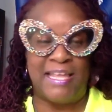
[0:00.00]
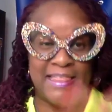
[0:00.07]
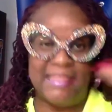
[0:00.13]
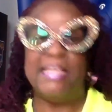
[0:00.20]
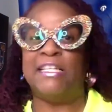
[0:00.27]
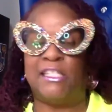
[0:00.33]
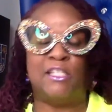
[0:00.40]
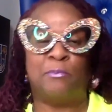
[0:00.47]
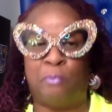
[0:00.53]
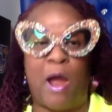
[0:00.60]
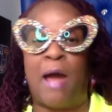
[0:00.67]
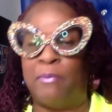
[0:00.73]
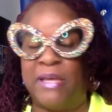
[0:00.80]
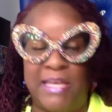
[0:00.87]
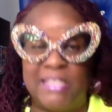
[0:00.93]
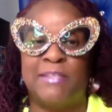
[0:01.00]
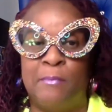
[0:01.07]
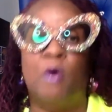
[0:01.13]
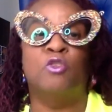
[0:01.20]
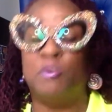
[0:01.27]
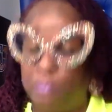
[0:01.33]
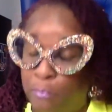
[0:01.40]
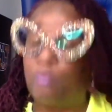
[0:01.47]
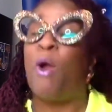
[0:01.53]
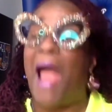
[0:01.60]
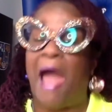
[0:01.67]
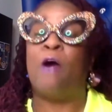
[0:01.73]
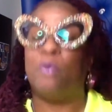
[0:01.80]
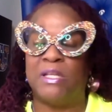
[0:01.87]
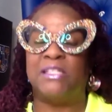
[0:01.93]
and this is probably his most
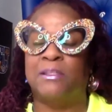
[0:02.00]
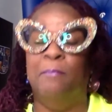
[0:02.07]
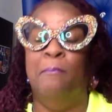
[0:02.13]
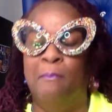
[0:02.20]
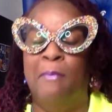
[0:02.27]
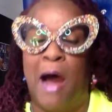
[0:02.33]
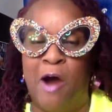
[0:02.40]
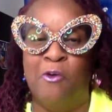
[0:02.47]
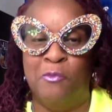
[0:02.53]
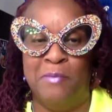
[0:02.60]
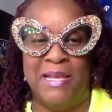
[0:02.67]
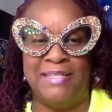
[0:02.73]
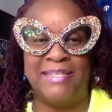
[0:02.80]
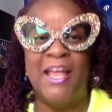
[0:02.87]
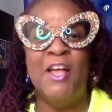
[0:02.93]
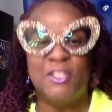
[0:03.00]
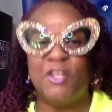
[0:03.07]
proudest moments.